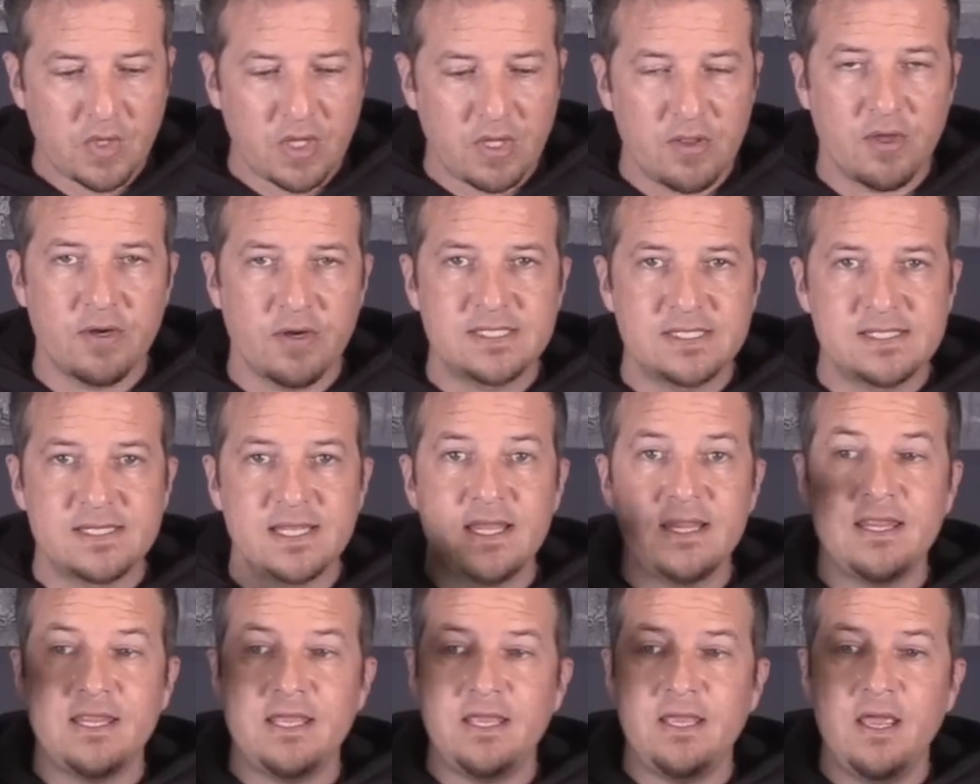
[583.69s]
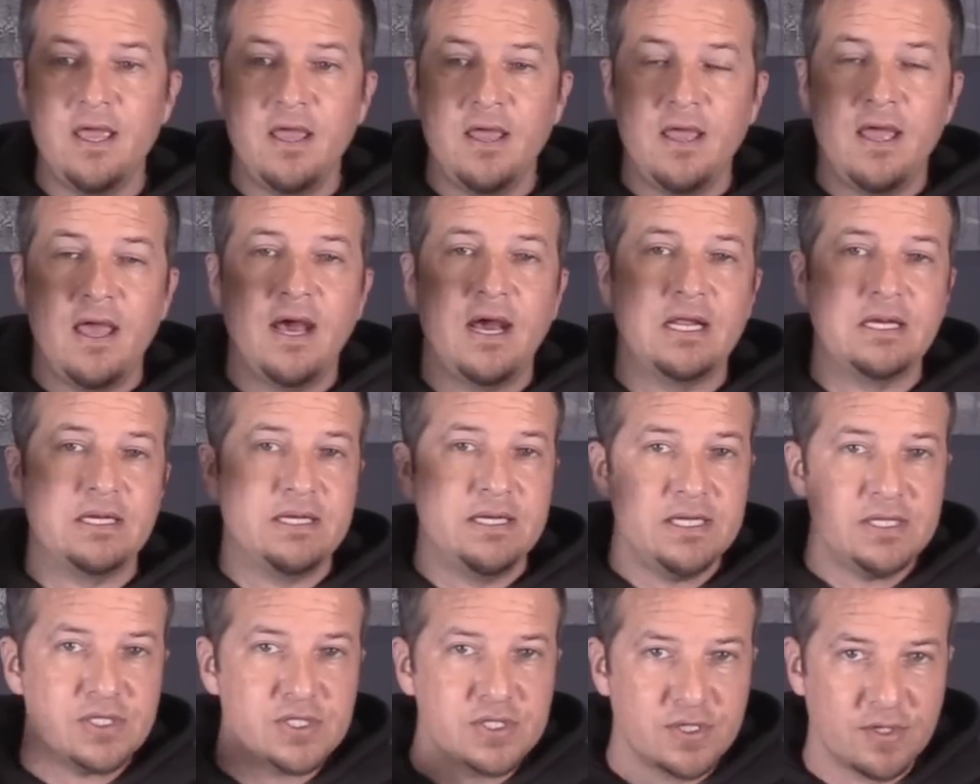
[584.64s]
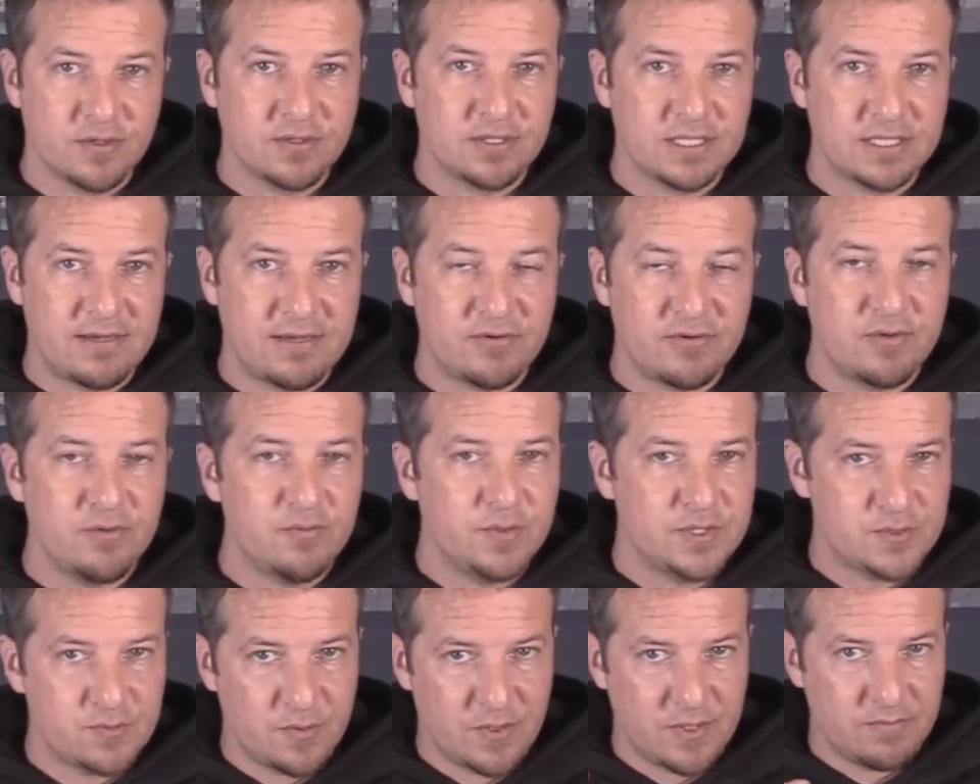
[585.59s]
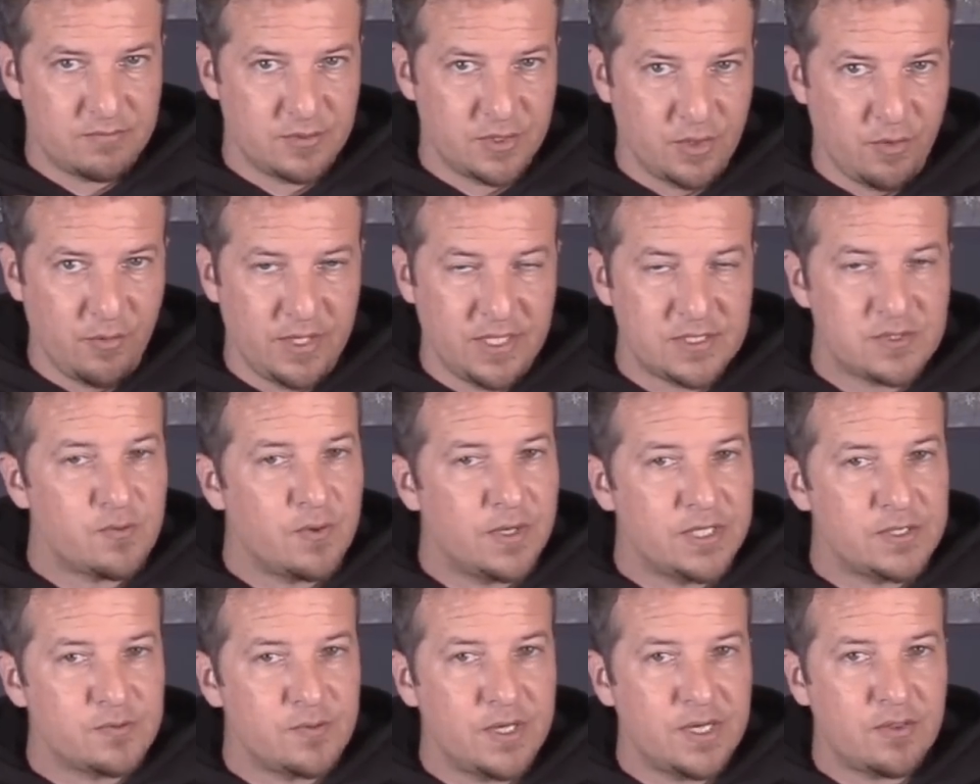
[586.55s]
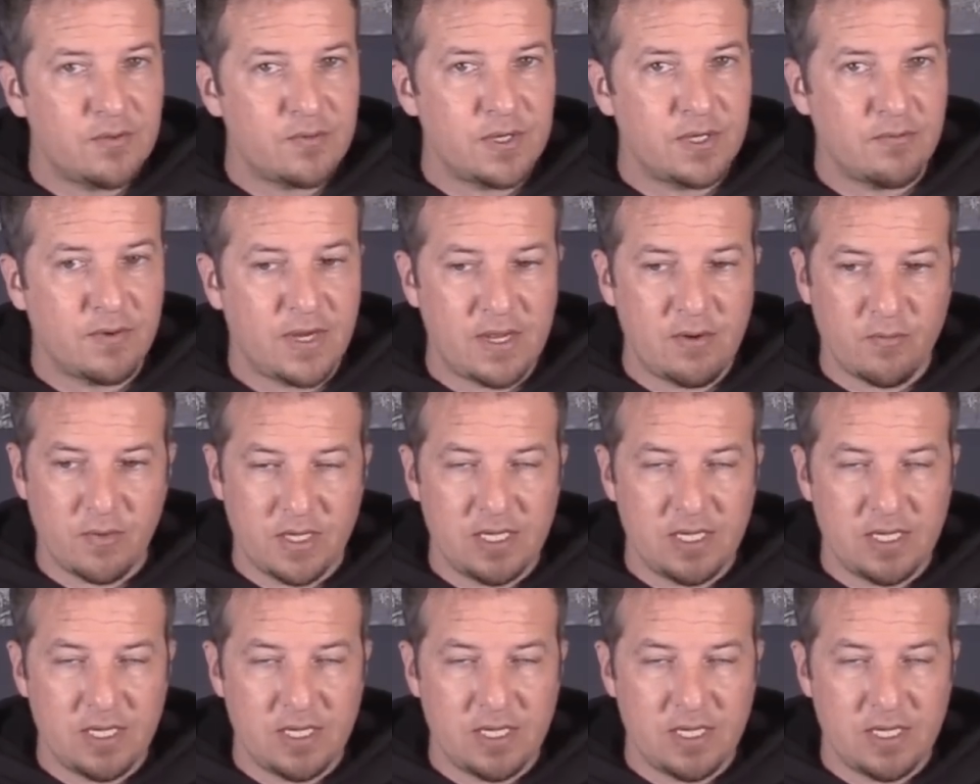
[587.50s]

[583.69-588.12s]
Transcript: There is then the additional level, which we're doing in 2023, right?